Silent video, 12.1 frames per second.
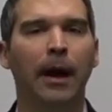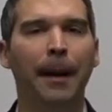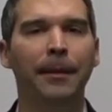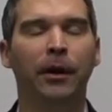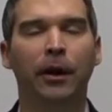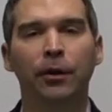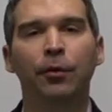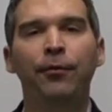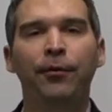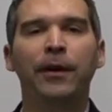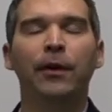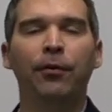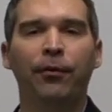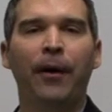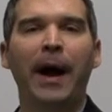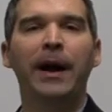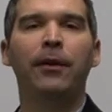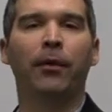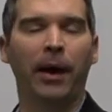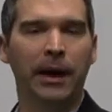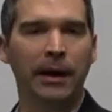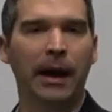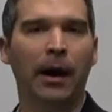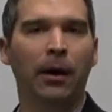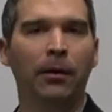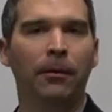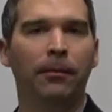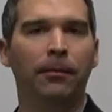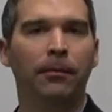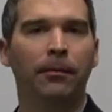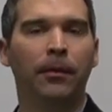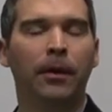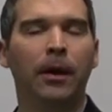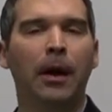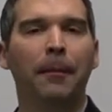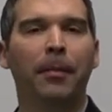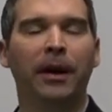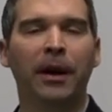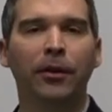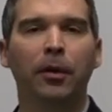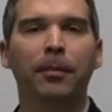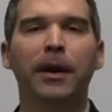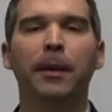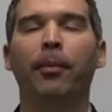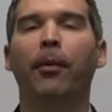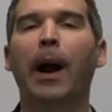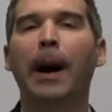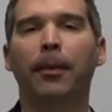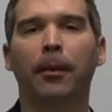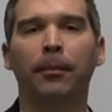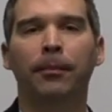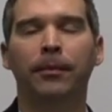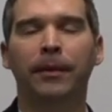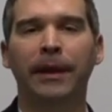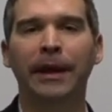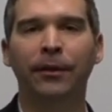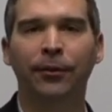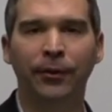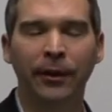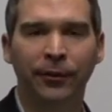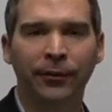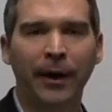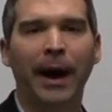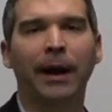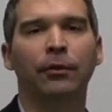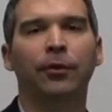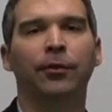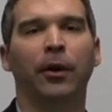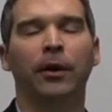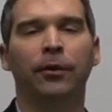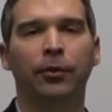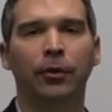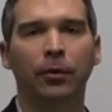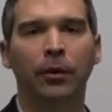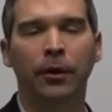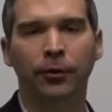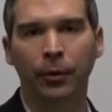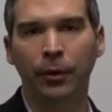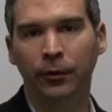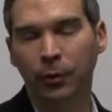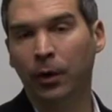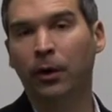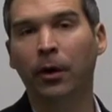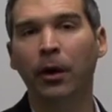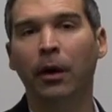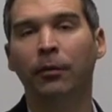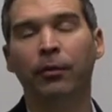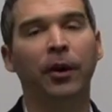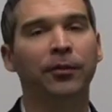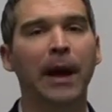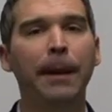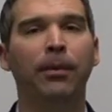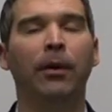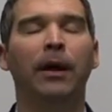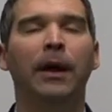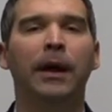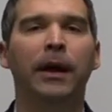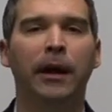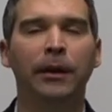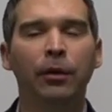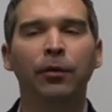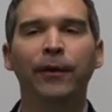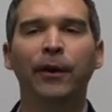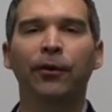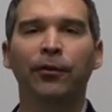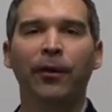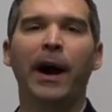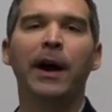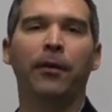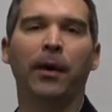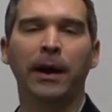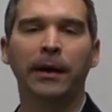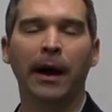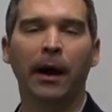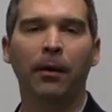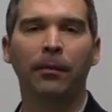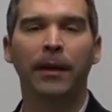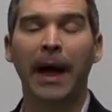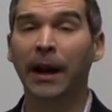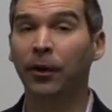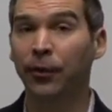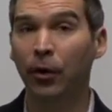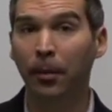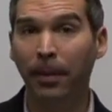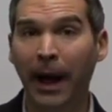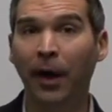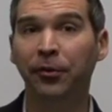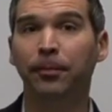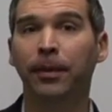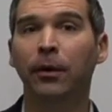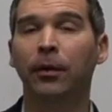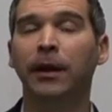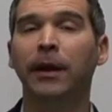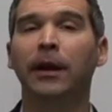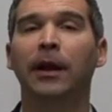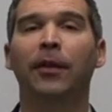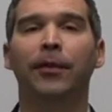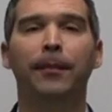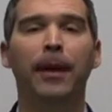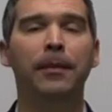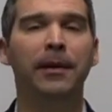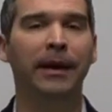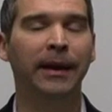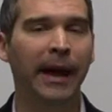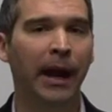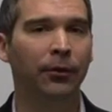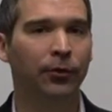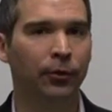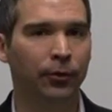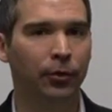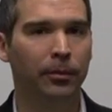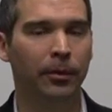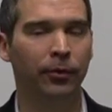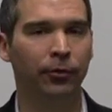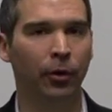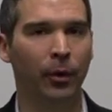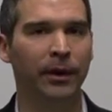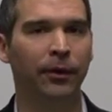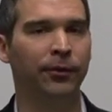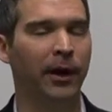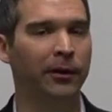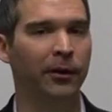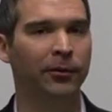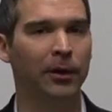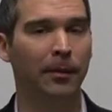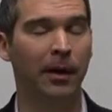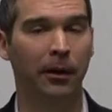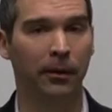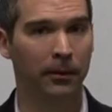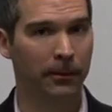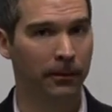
I mean, can you feel fine right now, but can there be a problem inside of you starting to occur? For example, can you feel fine right now, and is there a possibility that maybe a cancer tumor is growing inside your stomach?